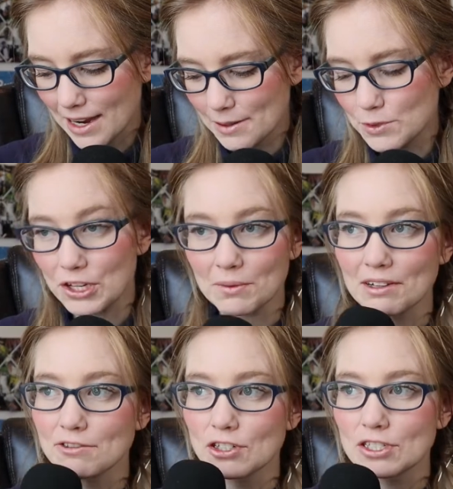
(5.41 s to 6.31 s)
I am doing my
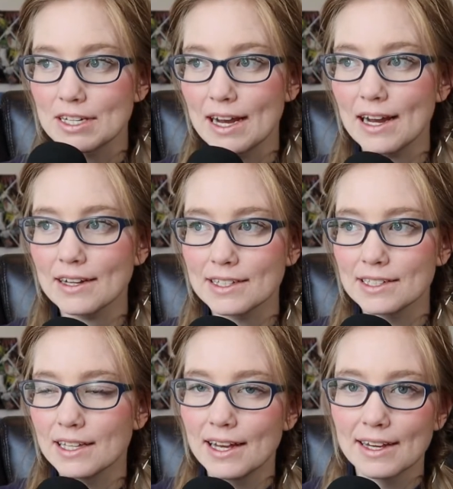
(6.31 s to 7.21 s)
first tag
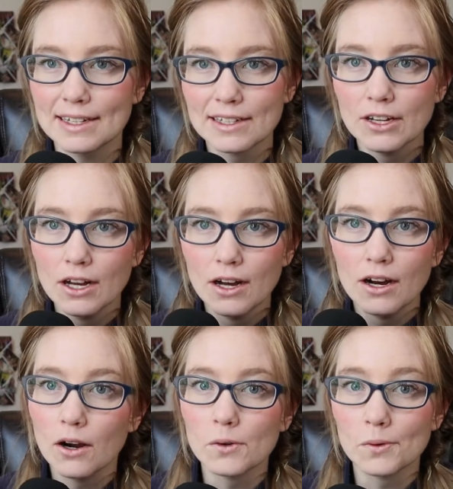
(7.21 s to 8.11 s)
in, like,
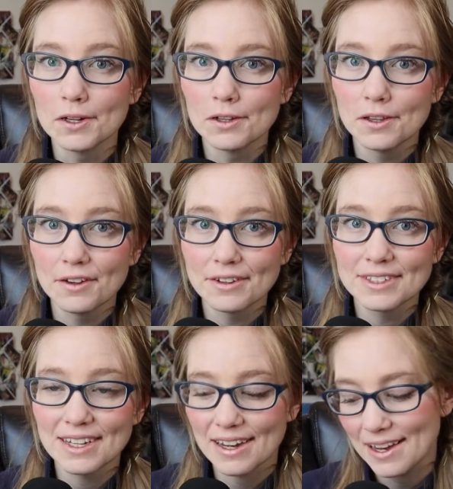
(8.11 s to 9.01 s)
a real long
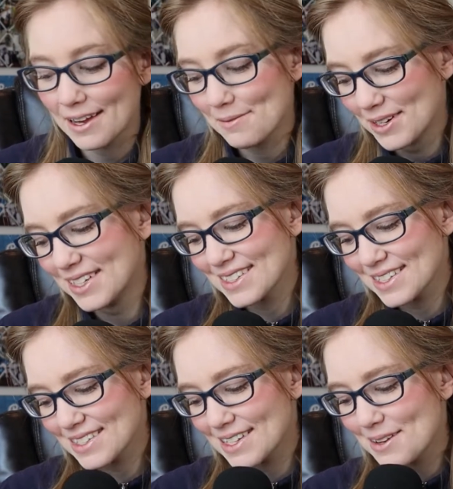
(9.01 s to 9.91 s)
time. This
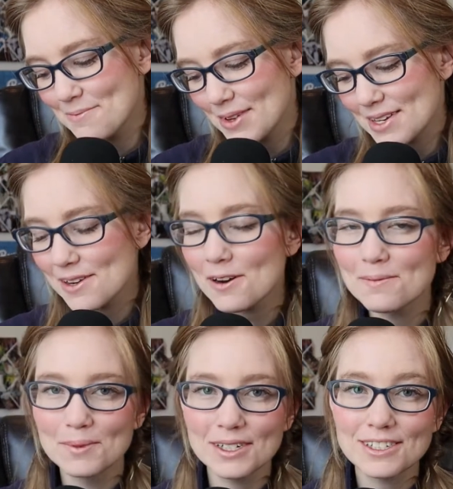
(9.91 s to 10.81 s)
is the mid-year
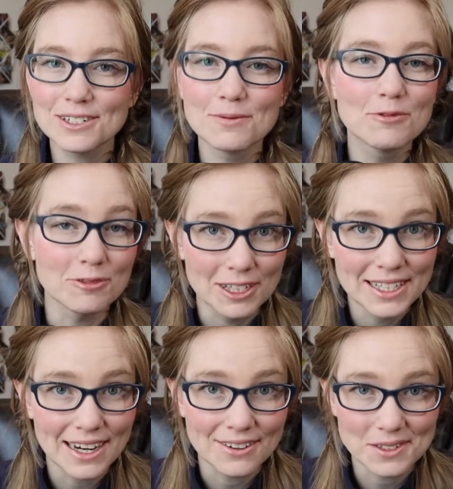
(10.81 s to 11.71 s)
Booktube
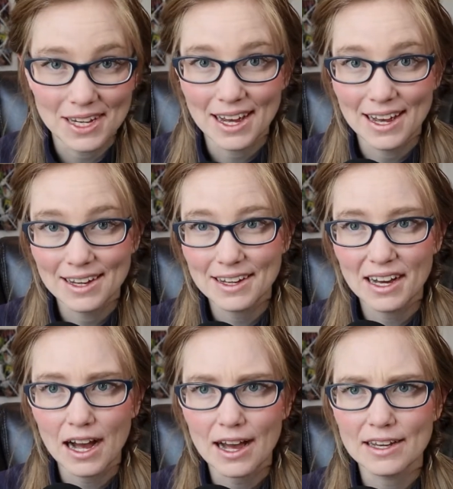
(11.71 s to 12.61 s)
freakout tag.
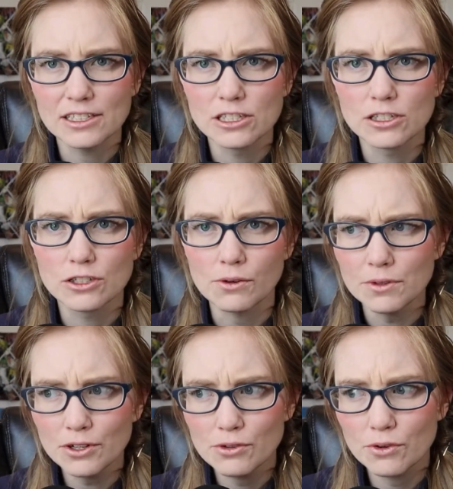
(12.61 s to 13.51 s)
I don't
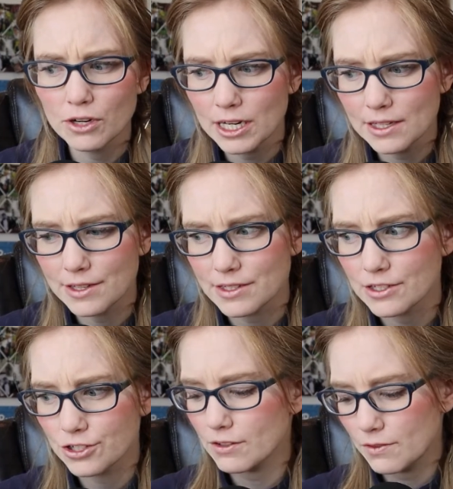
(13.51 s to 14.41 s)
know who created this. I
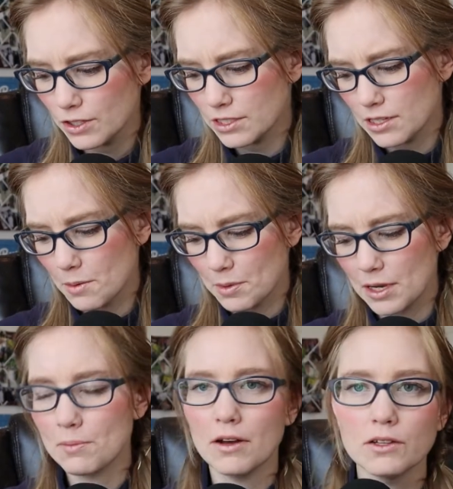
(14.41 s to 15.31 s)
should have looked it up. I
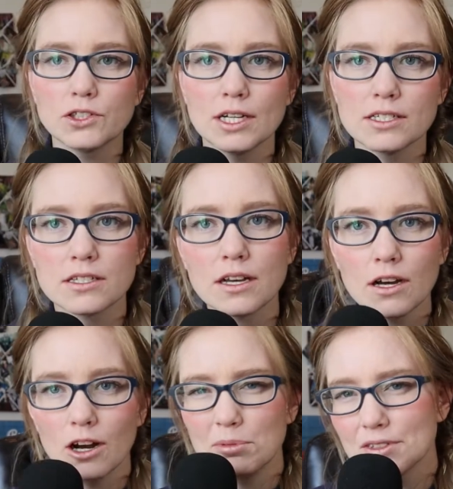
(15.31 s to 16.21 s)
apologize.
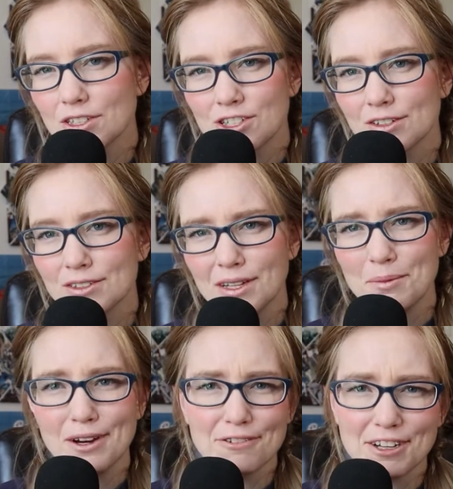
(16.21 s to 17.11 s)
I'll put their channel name
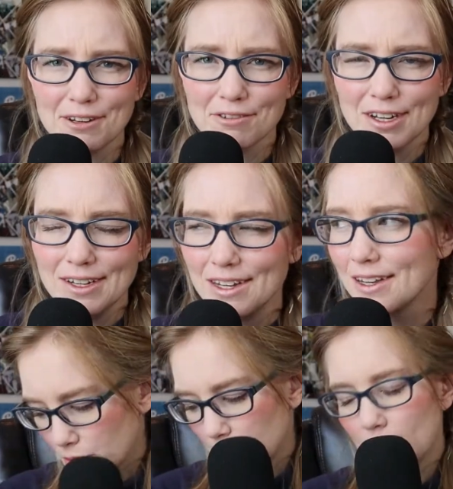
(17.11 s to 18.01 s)
here if I can find it.
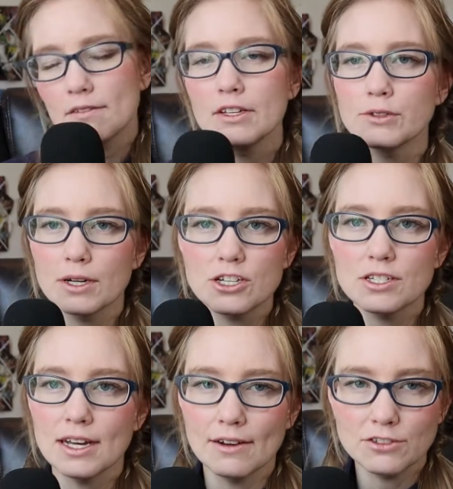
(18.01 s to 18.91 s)
So a lot of these
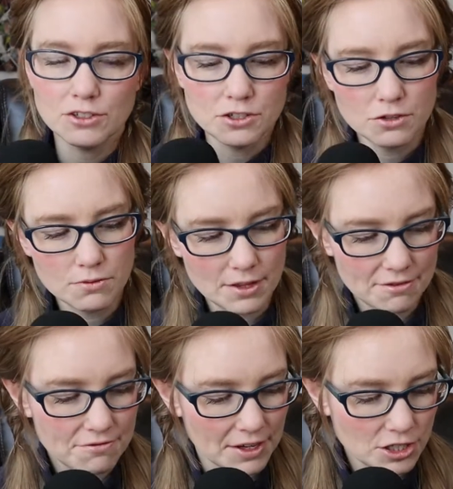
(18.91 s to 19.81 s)
questions have to do with
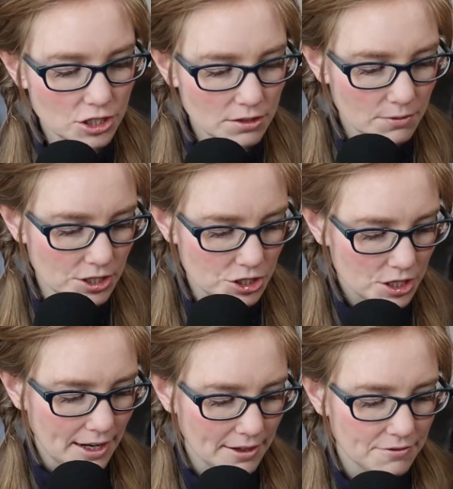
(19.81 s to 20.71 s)
fiction, which
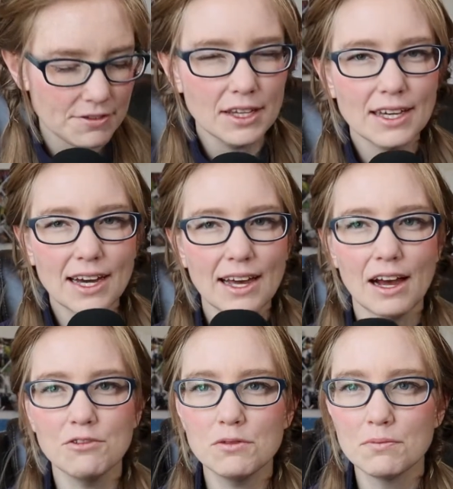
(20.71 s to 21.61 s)
I feel like I
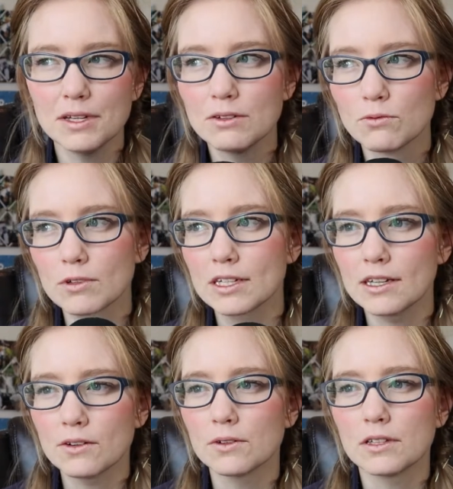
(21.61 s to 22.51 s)
haven't been
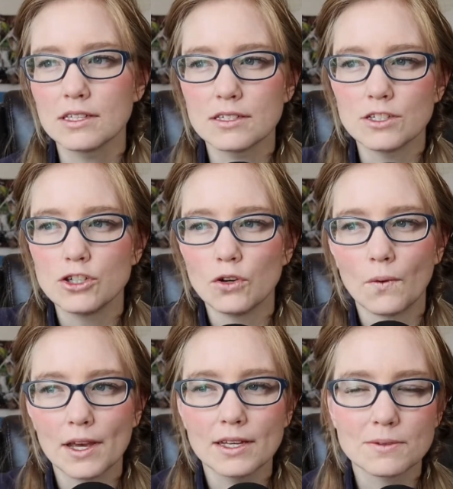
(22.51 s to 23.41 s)
reading or at least
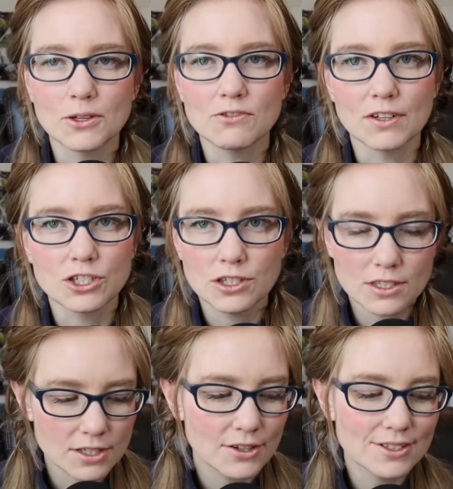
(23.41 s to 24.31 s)
enjoying as much fiction
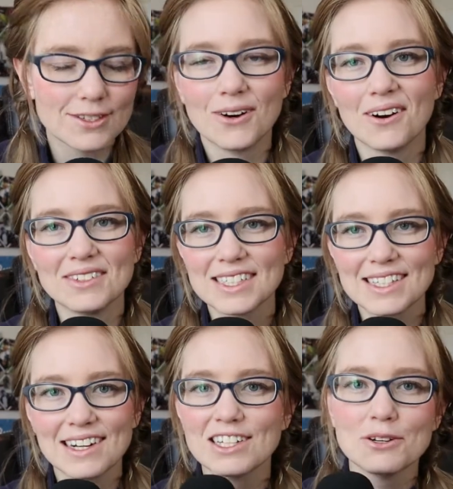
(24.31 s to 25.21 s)
this year. So I'm just
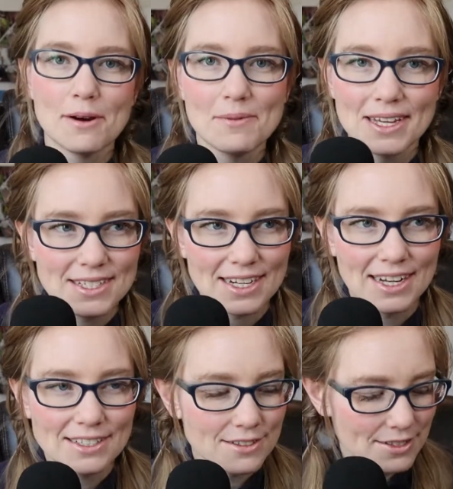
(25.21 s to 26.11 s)
gonna do my best to
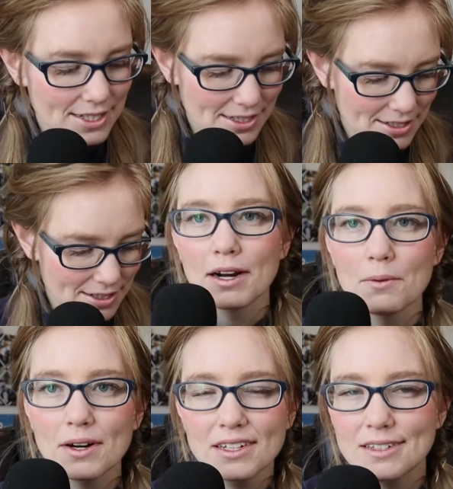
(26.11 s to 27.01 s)
answer these. But I
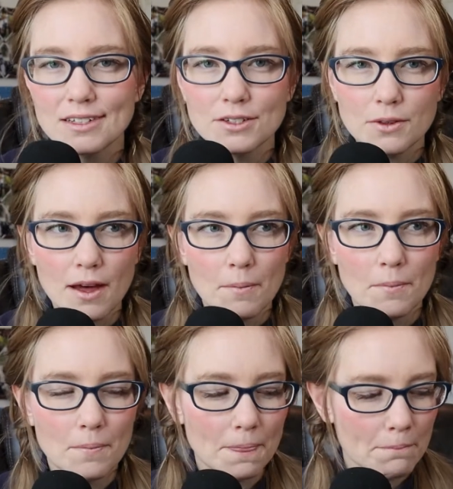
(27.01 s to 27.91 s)
wanted to do
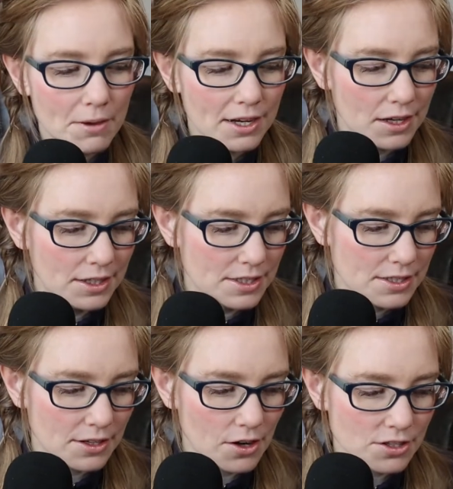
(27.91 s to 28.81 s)
them because
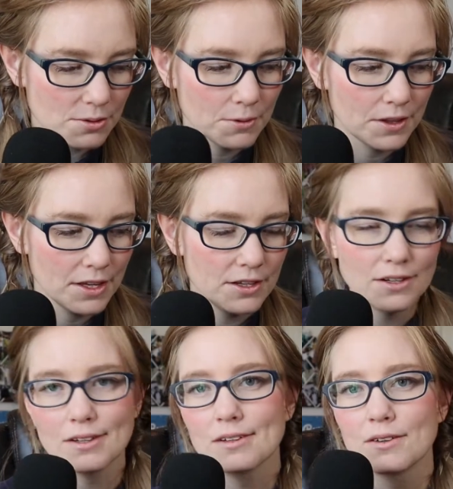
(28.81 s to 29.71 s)
there are some really
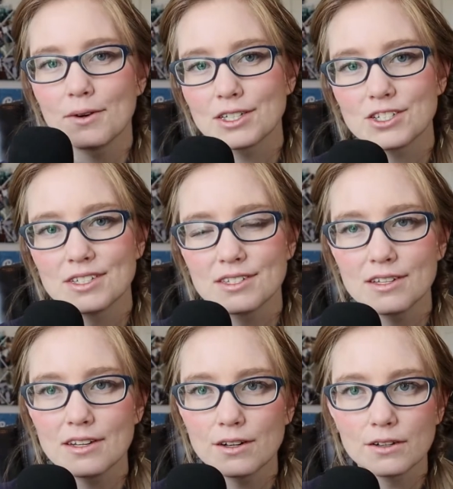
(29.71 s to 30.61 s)
good questions in
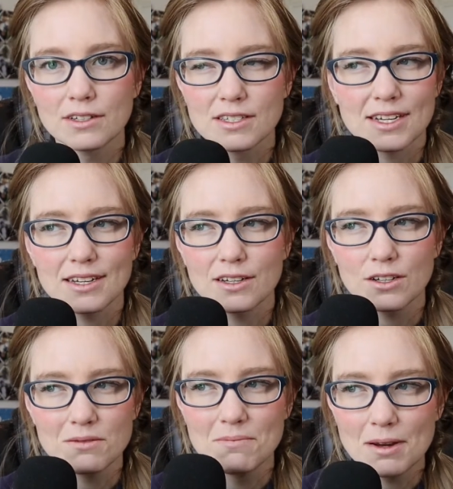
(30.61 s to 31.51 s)
here and it's like a
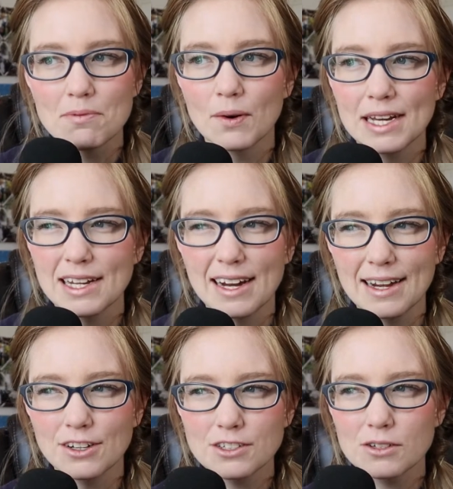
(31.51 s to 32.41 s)
good midpoint. And I
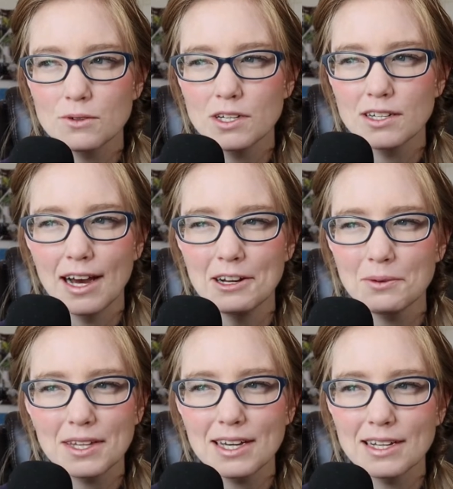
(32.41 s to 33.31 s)

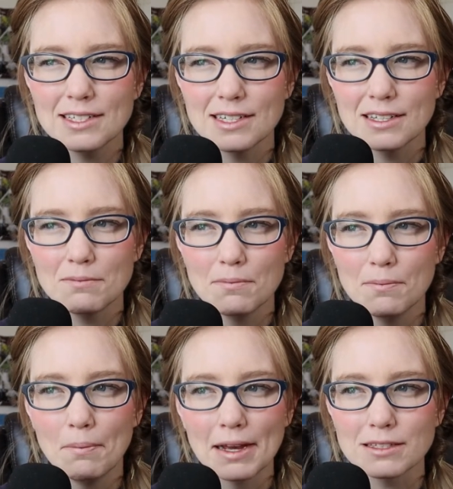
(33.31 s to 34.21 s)
don't think I did
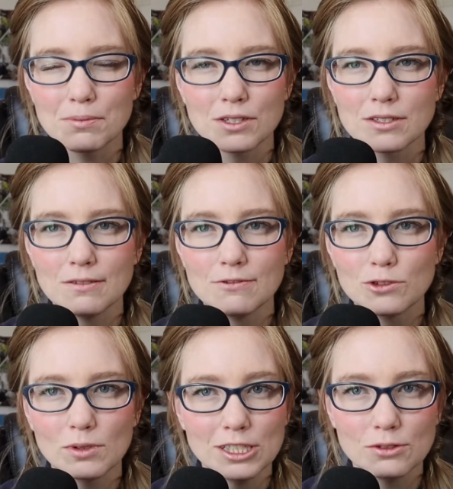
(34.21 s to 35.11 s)
best books of
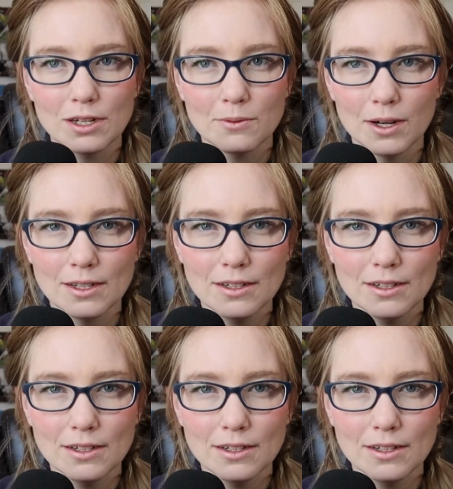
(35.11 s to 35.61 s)
2021.